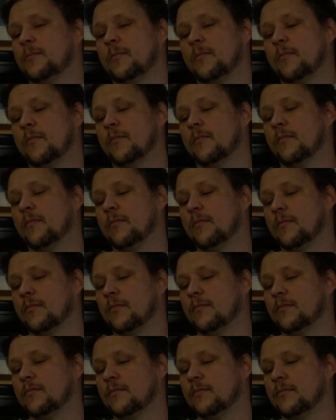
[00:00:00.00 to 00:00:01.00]

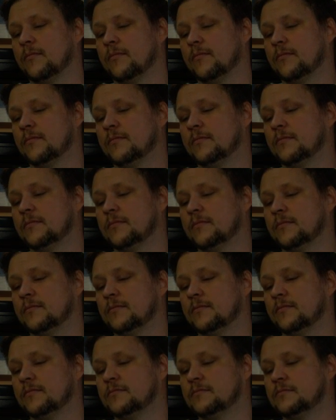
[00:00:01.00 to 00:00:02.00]

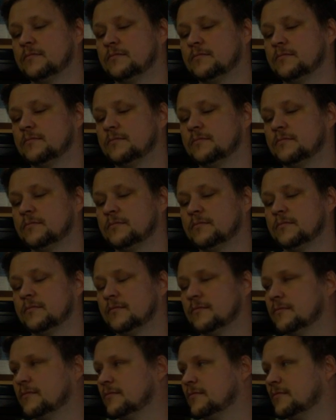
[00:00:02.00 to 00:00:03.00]

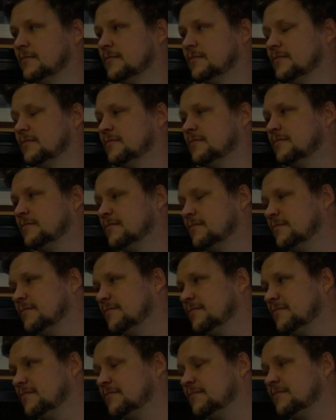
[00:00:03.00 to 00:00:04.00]

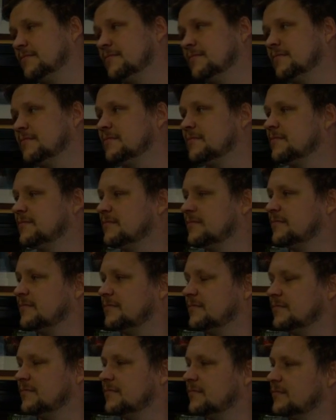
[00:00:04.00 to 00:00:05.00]

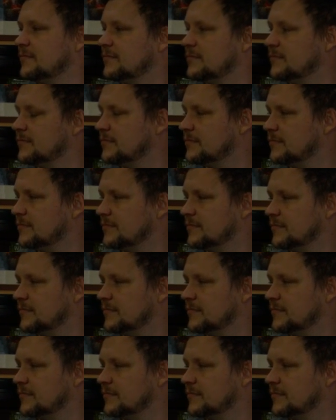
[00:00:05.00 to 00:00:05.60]
The person shown says nothing.